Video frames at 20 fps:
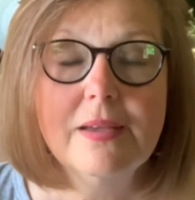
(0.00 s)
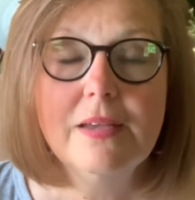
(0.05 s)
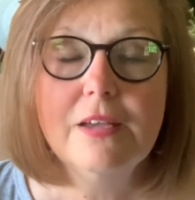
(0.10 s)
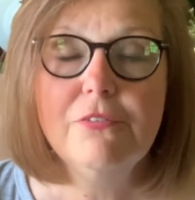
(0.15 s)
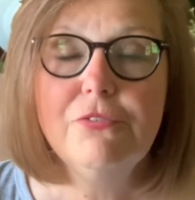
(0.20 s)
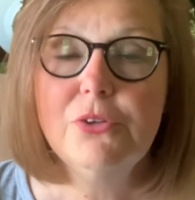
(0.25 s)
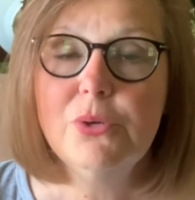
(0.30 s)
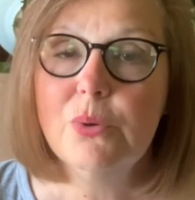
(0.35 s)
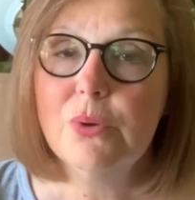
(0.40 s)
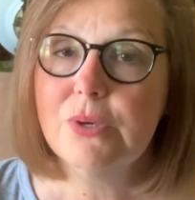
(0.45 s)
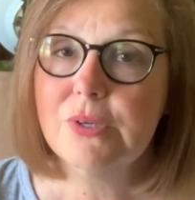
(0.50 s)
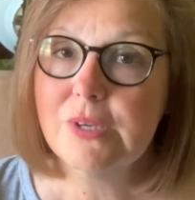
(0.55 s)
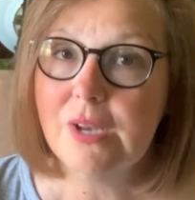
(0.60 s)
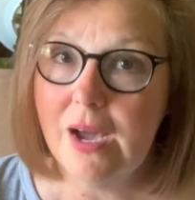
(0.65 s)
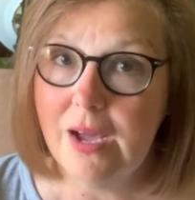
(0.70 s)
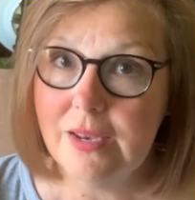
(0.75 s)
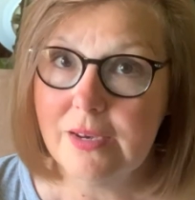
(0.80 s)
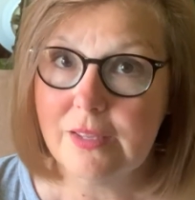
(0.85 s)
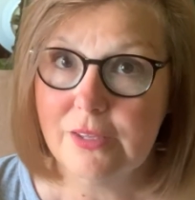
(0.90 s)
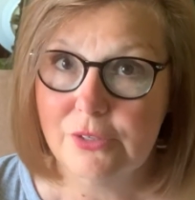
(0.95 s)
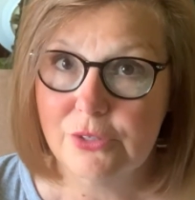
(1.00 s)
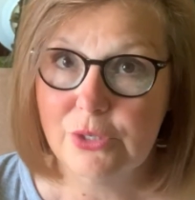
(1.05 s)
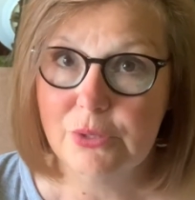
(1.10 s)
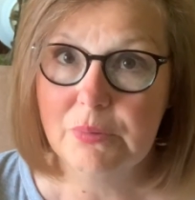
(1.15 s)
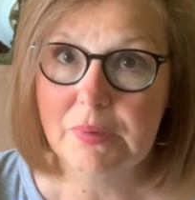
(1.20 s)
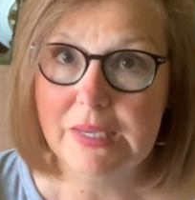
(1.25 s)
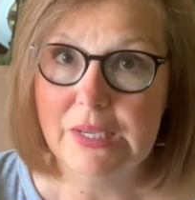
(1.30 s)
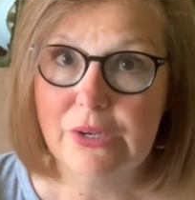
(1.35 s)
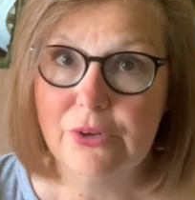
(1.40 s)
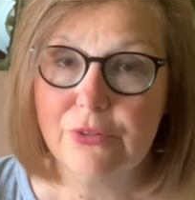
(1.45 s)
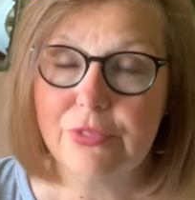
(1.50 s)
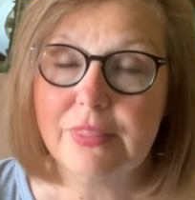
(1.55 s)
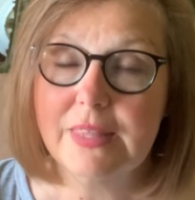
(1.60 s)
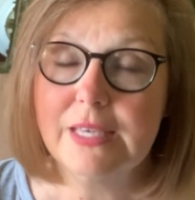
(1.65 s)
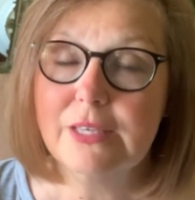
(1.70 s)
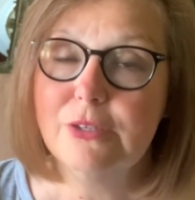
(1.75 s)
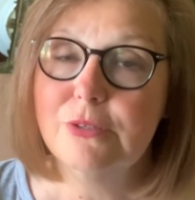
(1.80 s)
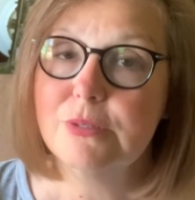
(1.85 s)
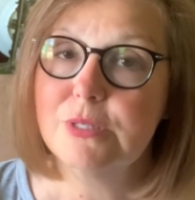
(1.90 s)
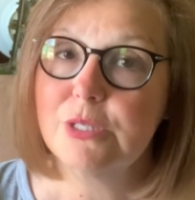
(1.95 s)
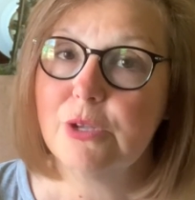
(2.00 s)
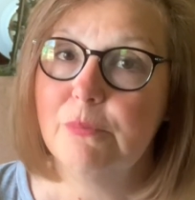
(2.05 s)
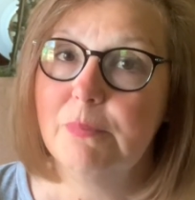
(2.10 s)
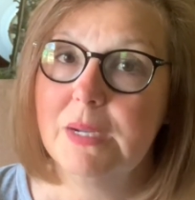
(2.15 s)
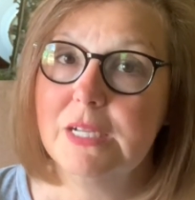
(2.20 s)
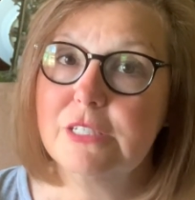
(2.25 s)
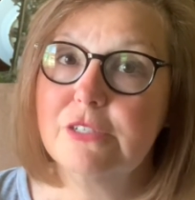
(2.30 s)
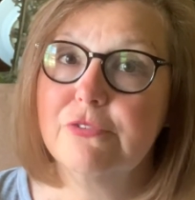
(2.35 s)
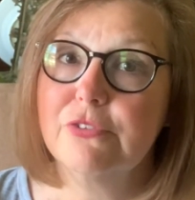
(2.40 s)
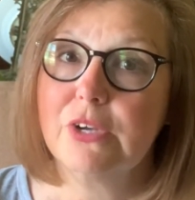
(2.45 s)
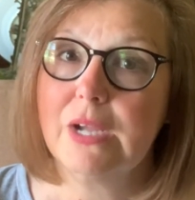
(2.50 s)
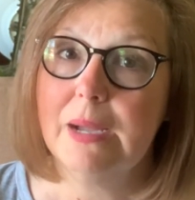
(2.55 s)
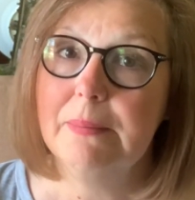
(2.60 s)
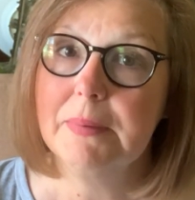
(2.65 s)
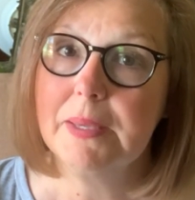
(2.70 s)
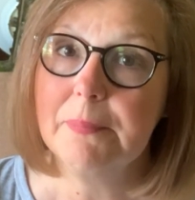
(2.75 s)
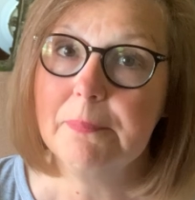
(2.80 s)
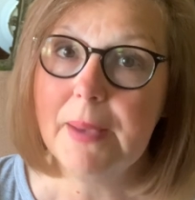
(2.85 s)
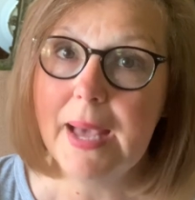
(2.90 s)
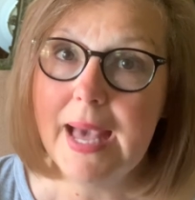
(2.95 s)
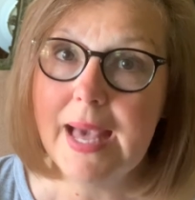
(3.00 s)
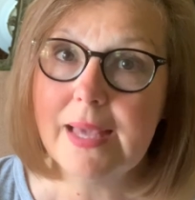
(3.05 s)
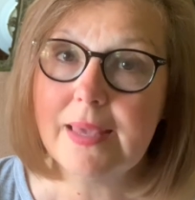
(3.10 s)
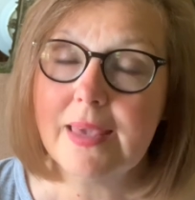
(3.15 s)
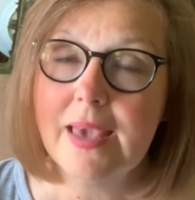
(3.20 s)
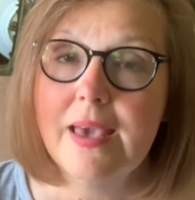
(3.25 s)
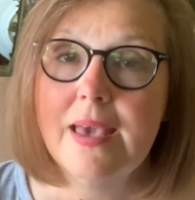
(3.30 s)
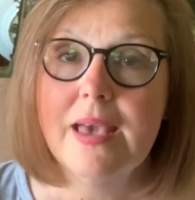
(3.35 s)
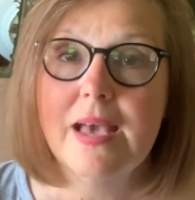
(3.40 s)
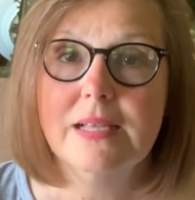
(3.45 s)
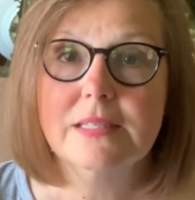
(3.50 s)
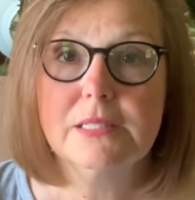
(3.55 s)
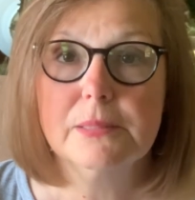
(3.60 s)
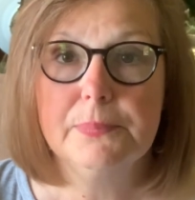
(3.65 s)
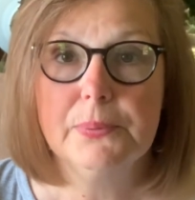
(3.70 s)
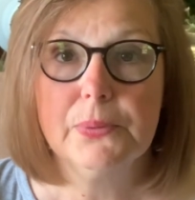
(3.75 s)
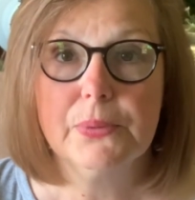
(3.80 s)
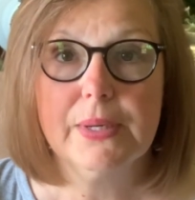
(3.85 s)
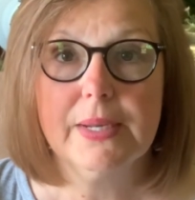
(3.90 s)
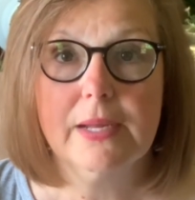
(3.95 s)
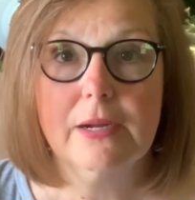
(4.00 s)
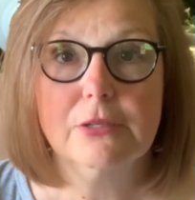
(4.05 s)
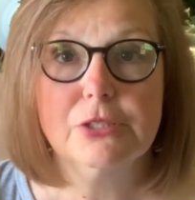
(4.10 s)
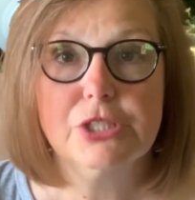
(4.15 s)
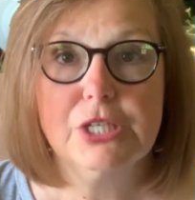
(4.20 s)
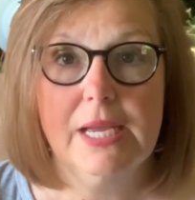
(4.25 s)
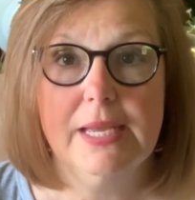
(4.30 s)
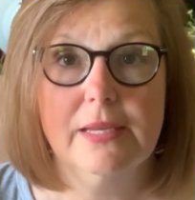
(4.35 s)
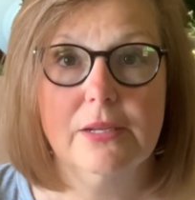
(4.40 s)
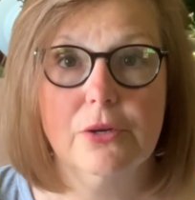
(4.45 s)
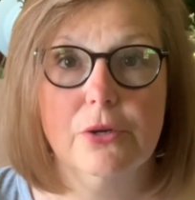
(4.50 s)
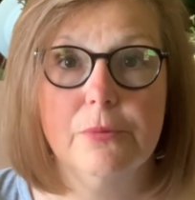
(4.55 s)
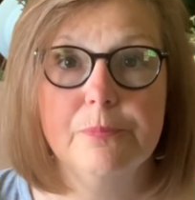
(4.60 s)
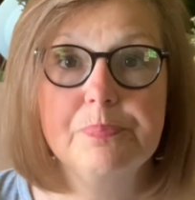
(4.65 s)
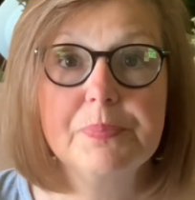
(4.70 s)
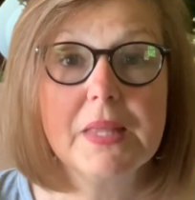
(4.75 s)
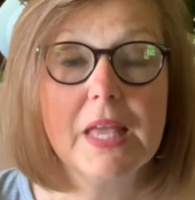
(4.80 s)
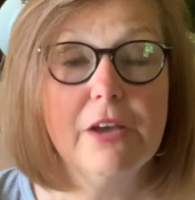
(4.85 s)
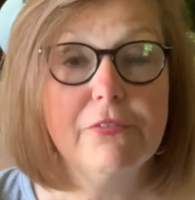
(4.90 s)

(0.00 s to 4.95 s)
If you are not new here, thank you so much for coming back and supporting our channel.